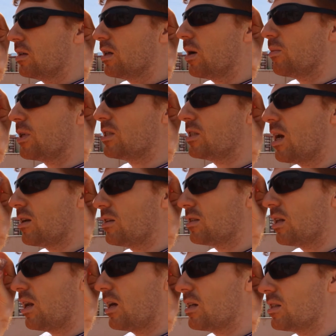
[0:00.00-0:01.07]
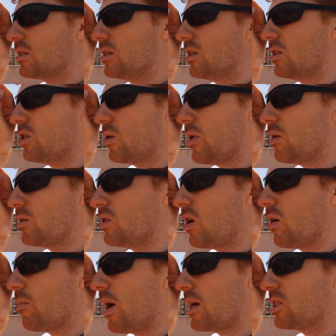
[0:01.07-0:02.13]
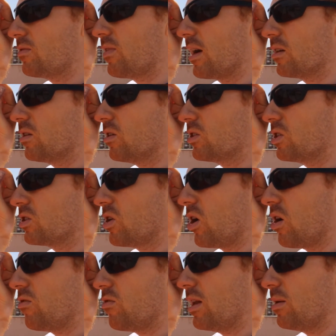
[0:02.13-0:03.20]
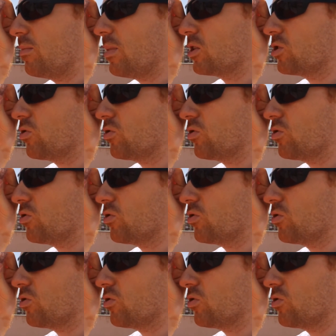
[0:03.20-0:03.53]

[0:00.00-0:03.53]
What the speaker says: I'm going to turn until I can see the top. Now it's not a massive angle because it's not a really big